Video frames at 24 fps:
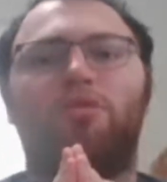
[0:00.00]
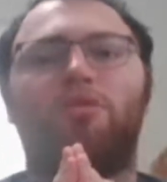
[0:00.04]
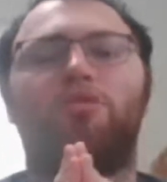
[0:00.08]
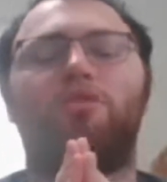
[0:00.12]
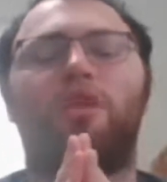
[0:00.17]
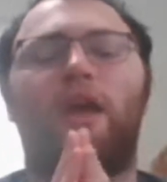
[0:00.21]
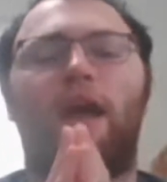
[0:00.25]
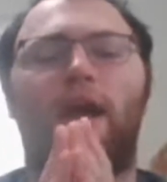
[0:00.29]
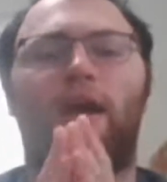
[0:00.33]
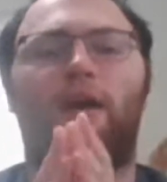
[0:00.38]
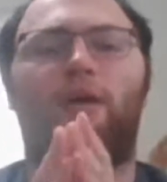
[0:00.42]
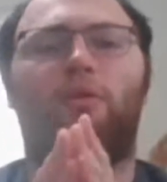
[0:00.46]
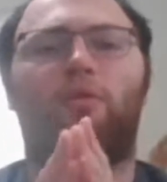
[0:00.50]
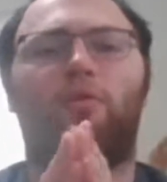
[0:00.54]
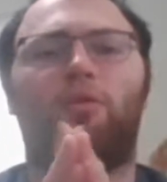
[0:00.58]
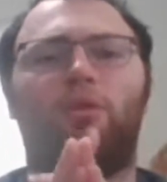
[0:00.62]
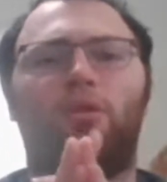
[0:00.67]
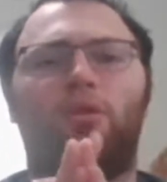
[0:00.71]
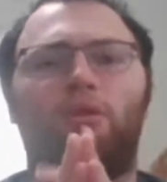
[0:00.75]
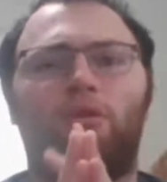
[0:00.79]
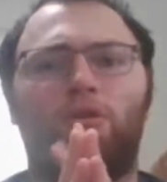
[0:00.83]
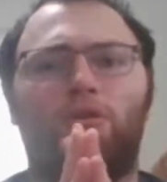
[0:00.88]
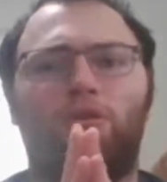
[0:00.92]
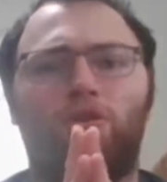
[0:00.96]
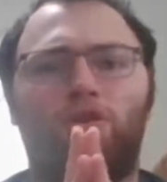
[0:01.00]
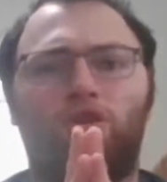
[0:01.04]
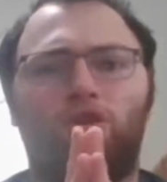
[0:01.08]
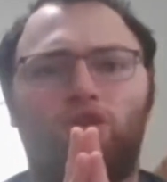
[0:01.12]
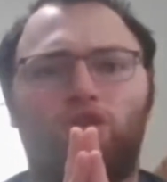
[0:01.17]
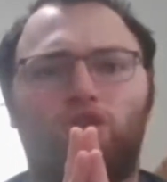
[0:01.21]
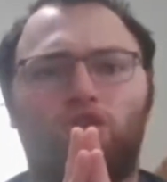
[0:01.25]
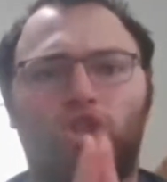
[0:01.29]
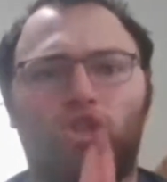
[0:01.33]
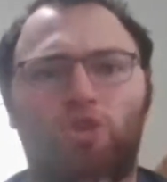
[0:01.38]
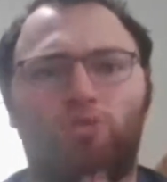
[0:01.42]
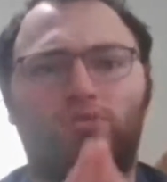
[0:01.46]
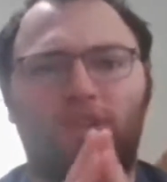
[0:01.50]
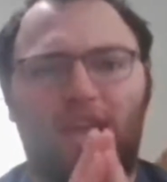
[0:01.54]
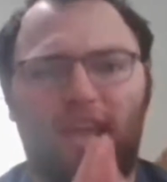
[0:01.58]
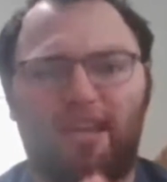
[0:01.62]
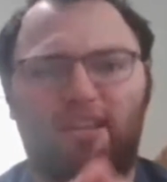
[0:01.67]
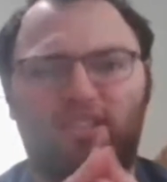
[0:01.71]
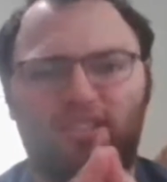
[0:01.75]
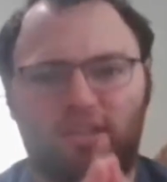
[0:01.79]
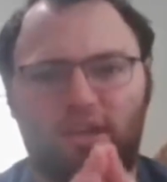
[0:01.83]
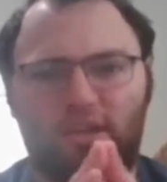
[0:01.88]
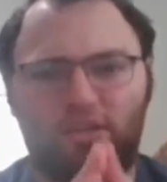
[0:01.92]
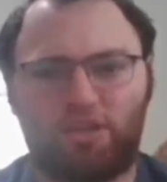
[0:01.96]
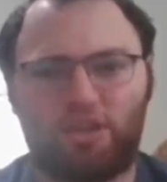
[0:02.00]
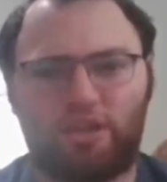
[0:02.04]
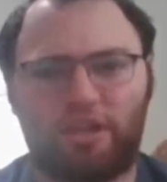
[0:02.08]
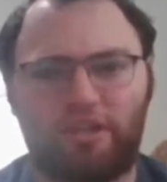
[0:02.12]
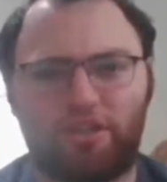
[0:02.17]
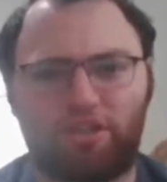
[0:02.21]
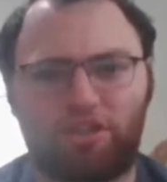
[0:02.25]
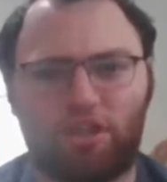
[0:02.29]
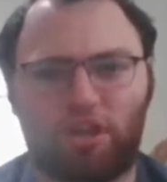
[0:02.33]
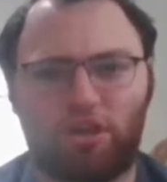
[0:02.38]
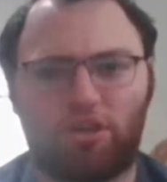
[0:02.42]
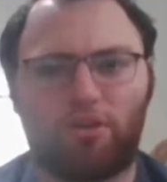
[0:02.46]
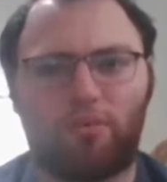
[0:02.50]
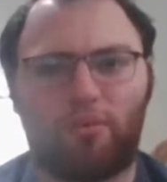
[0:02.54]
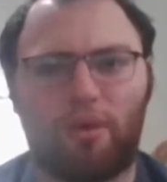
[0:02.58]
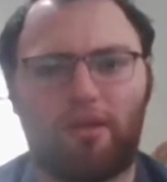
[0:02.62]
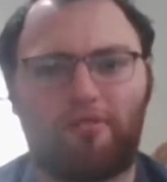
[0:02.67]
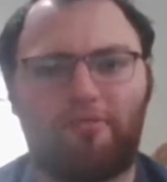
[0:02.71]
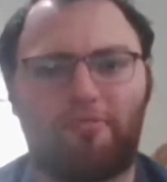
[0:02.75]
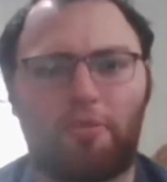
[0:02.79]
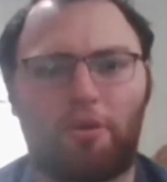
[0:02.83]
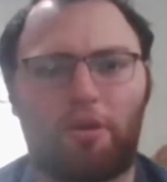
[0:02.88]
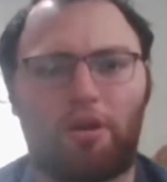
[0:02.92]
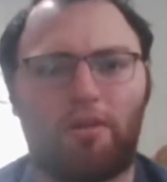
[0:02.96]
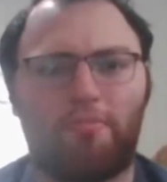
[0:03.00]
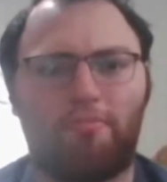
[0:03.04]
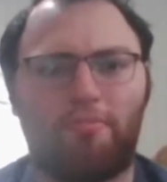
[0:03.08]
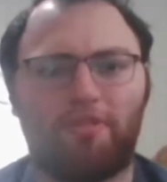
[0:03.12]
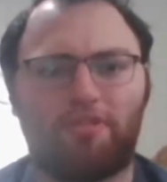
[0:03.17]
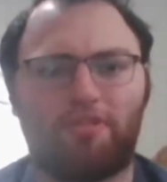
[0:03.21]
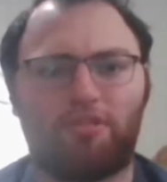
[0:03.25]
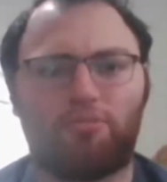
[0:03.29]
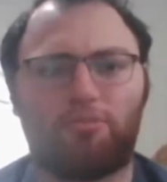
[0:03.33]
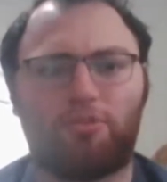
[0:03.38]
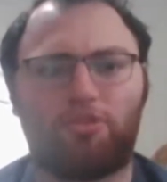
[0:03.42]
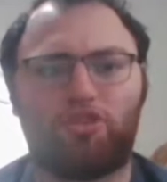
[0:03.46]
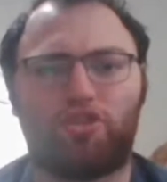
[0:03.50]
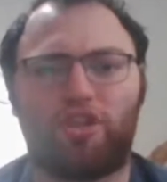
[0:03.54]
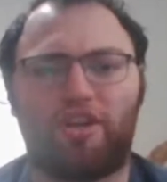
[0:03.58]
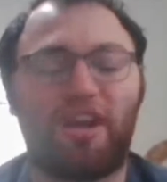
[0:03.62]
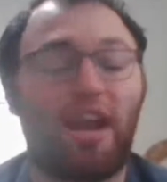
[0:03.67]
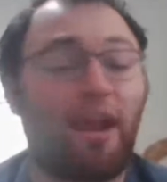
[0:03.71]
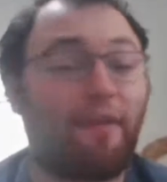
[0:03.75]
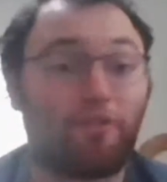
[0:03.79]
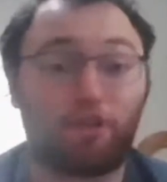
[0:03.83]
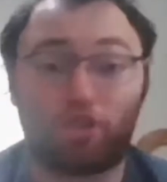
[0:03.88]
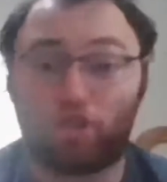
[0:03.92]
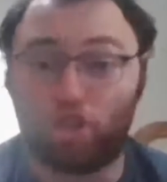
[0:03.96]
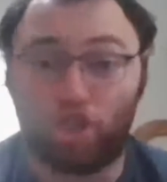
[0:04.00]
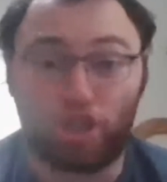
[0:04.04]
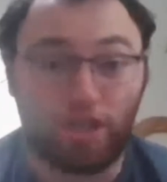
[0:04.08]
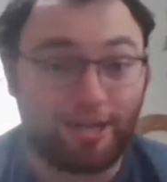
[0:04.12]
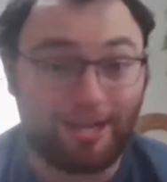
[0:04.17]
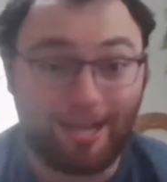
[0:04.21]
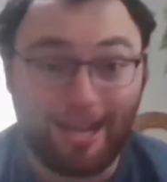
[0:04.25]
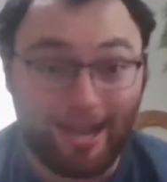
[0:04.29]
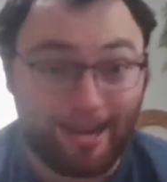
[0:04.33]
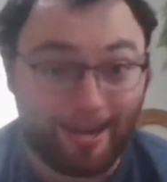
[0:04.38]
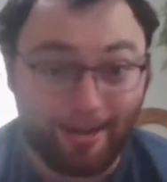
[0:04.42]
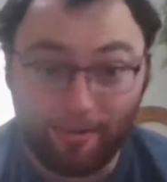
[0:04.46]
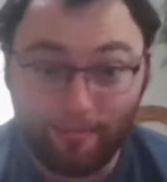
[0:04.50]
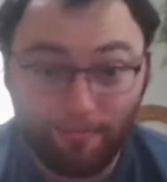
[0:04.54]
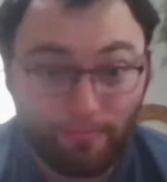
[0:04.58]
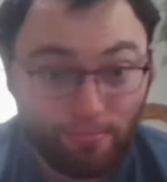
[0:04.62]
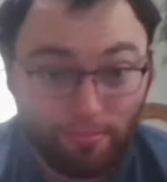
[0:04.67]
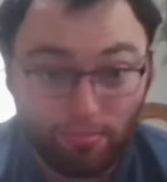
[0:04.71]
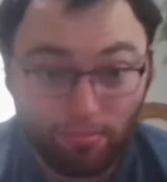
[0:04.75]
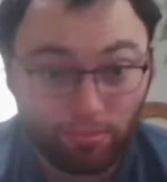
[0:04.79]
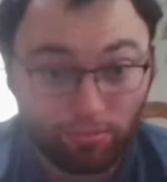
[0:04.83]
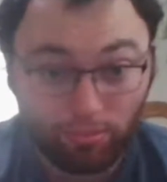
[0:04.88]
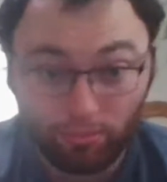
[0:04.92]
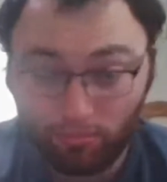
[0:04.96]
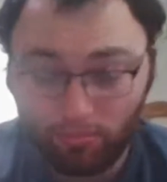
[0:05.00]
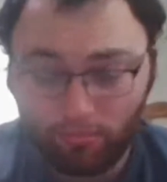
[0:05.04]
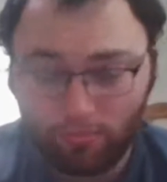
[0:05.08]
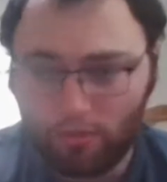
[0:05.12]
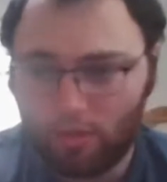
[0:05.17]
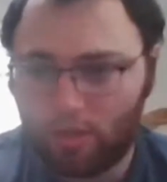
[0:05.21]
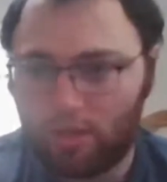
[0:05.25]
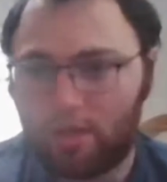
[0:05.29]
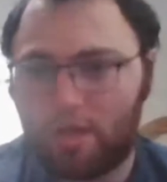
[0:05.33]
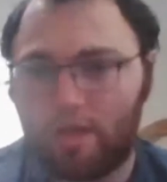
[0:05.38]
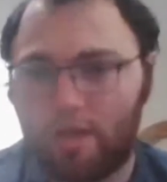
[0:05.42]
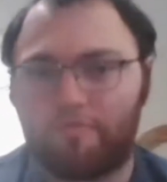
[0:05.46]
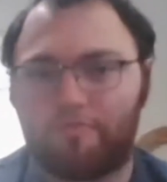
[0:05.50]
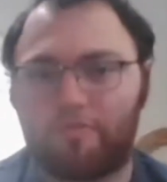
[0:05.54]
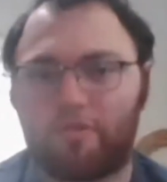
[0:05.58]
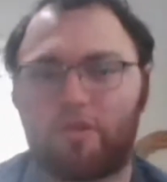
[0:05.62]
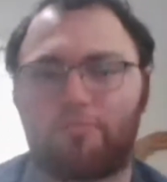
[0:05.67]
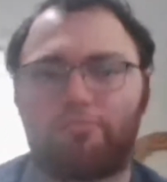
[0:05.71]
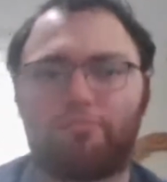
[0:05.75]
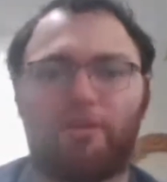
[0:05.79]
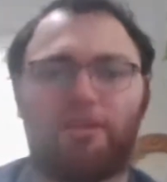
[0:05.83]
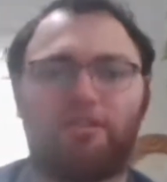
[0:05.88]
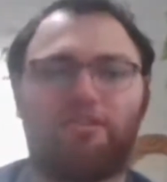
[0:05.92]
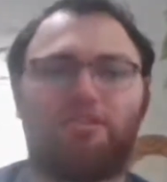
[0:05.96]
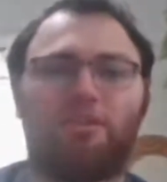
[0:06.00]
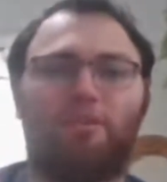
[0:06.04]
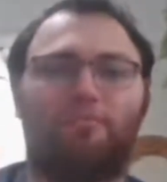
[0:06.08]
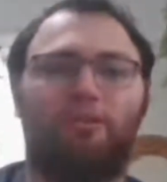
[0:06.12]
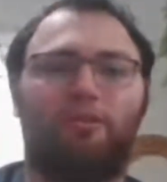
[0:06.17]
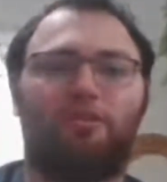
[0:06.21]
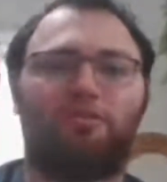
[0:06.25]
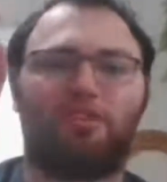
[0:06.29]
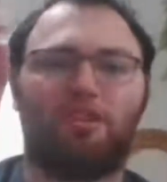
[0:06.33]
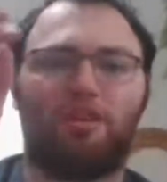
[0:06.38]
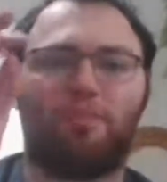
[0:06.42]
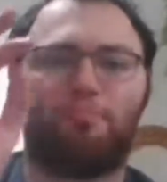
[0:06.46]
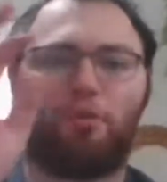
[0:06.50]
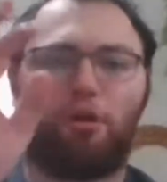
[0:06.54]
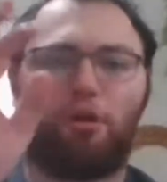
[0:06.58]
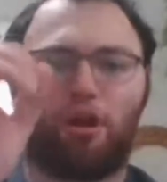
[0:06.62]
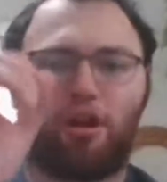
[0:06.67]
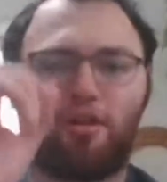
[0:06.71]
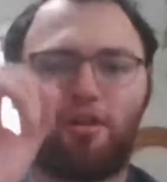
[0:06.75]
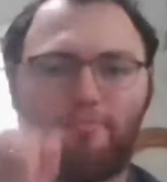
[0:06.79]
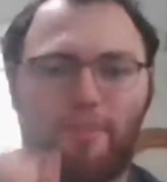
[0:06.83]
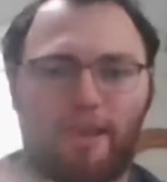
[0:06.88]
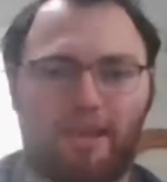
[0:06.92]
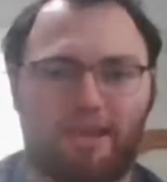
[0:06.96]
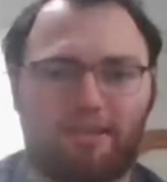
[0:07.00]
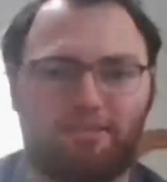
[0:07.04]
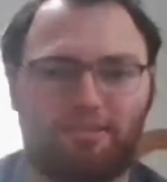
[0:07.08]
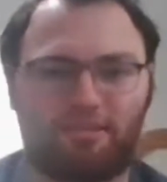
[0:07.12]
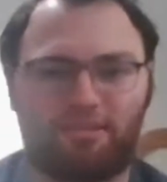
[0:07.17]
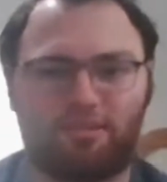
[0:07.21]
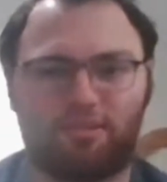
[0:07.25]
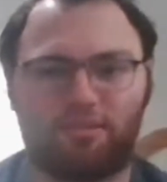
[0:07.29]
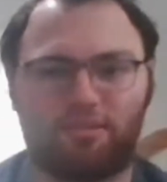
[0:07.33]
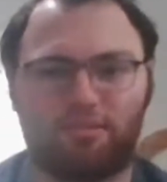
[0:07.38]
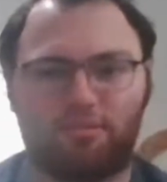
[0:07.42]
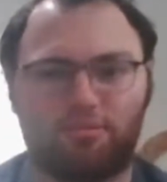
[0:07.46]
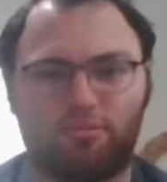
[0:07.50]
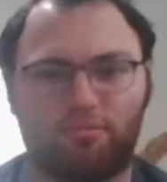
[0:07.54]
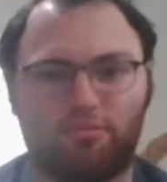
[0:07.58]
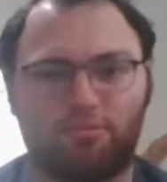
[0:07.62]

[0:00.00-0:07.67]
Now, you take Cedric and Shelton away from the Hurt Business, which they never should have did. They replaced them with T-Bar and Mace.